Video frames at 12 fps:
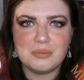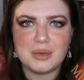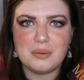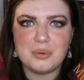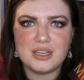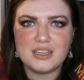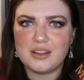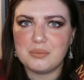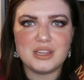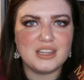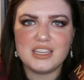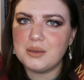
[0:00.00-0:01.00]
in my opinion.
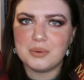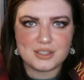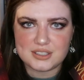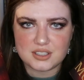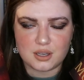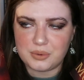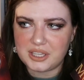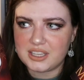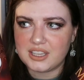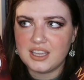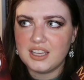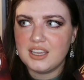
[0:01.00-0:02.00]
I've been thinking about this all
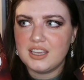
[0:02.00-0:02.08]
week.